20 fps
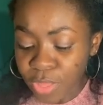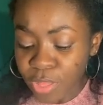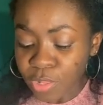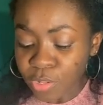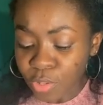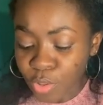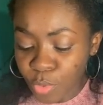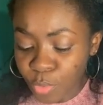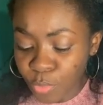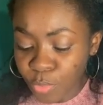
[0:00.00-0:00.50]

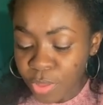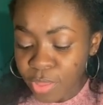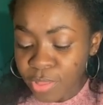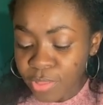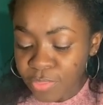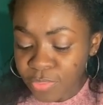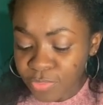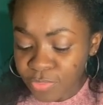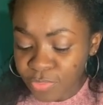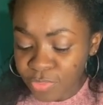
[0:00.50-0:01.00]
Lo,
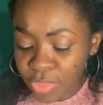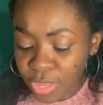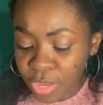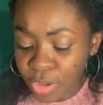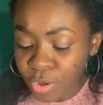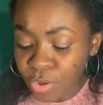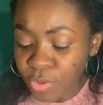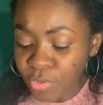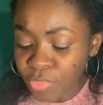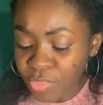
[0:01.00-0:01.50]

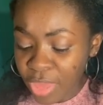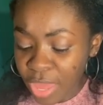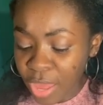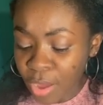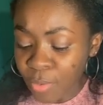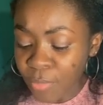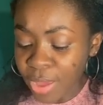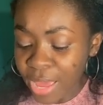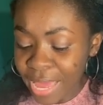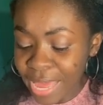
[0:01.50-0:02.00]
there thou
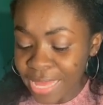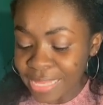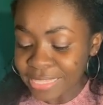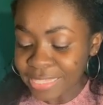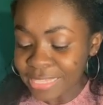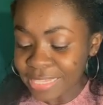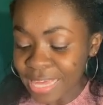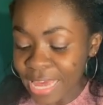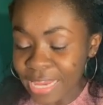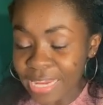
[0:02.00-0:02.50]
hast
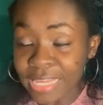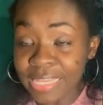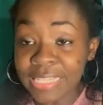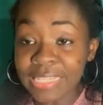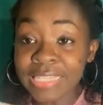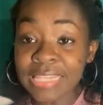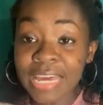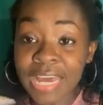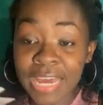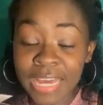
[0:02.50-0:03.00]
that is
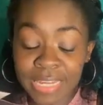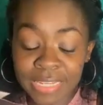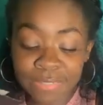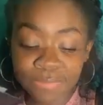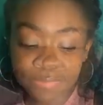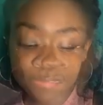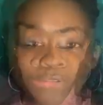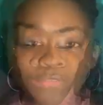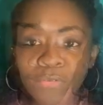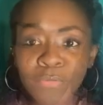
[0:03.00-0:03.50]
thine." The
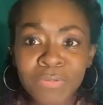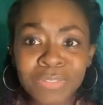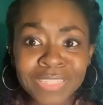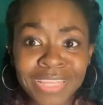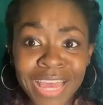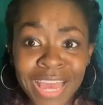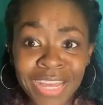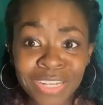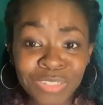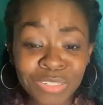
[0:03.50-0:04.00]
servant was
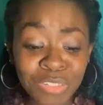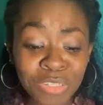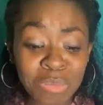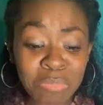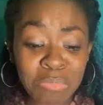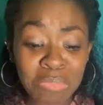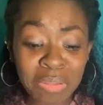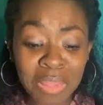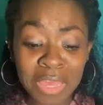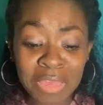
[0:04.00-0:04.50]
actually
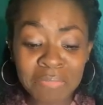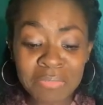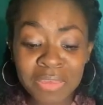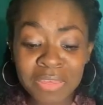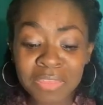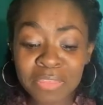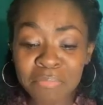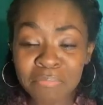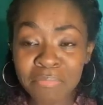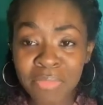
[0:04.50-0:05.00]

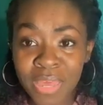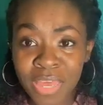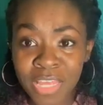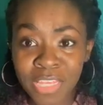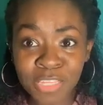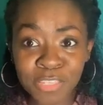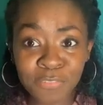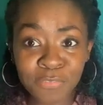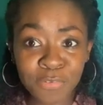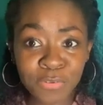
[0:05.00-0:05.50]
blaming the
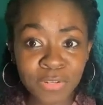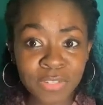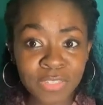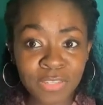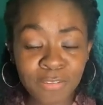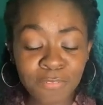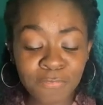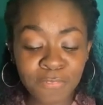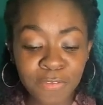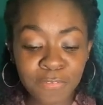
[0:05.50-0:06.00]
master for his
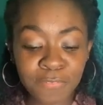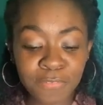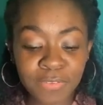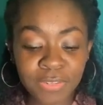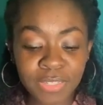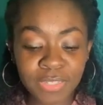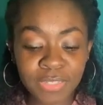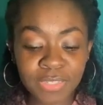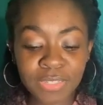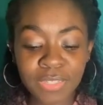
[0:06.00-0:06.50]

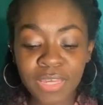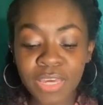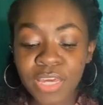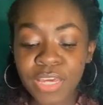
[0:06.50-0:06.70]
unfaithfulness.